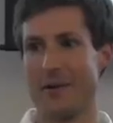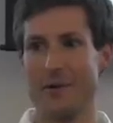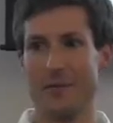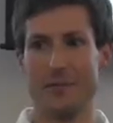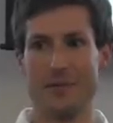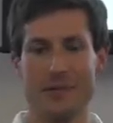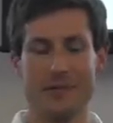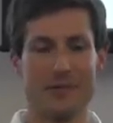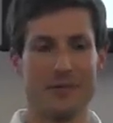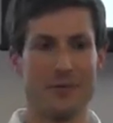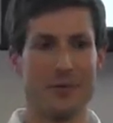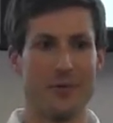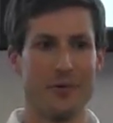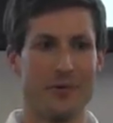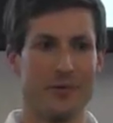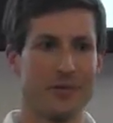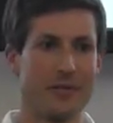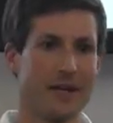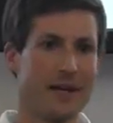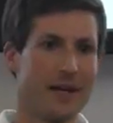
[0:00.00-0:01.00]
open
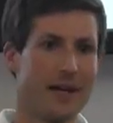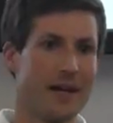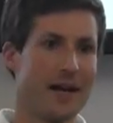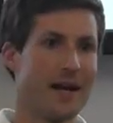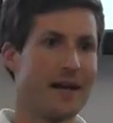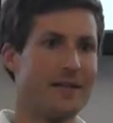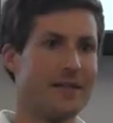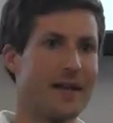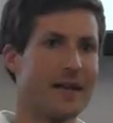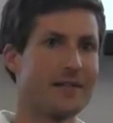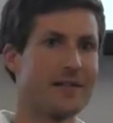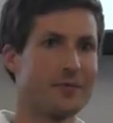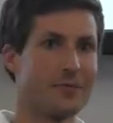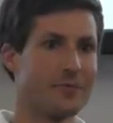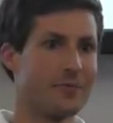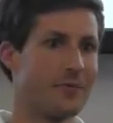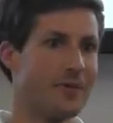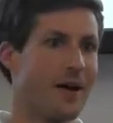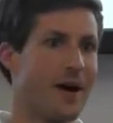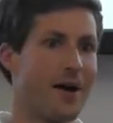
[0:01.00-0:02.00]
source, and that's
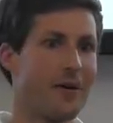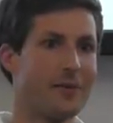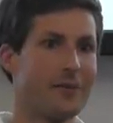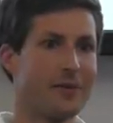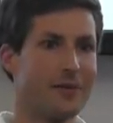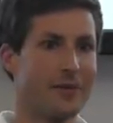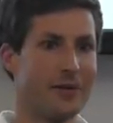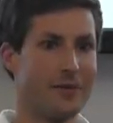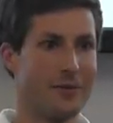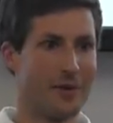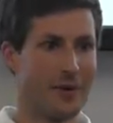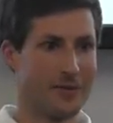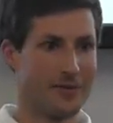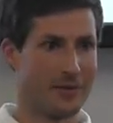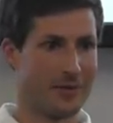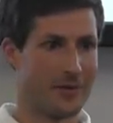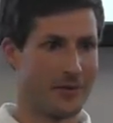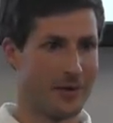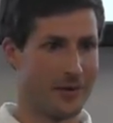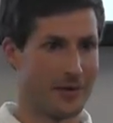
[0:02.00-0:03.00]
not really what I'm
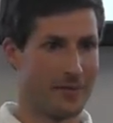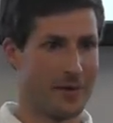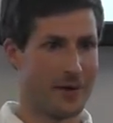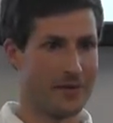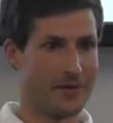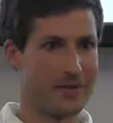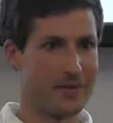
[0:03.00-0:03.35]
going to talk about